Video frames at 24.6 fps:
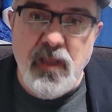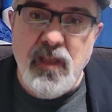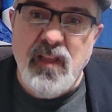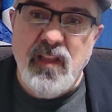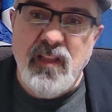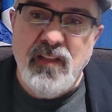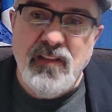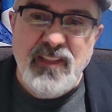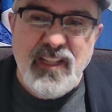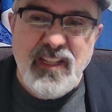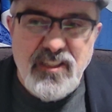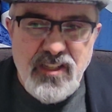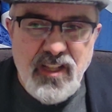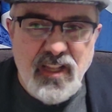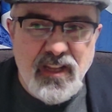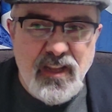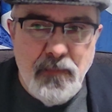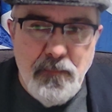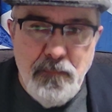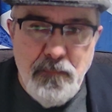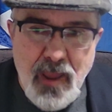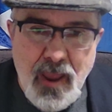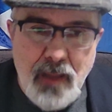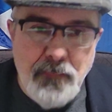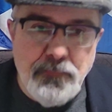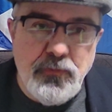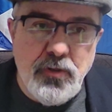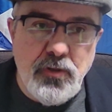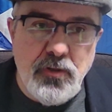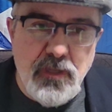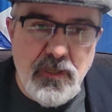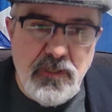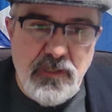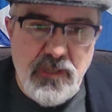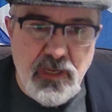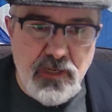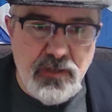That's like a map to
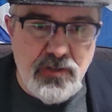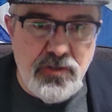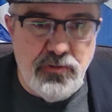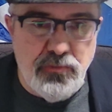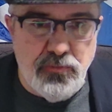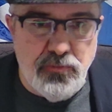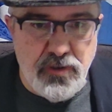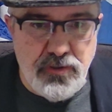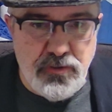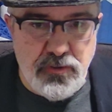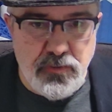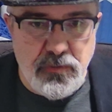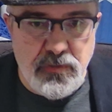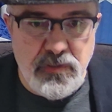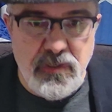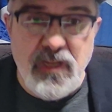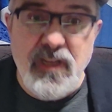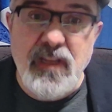these hidden treasures.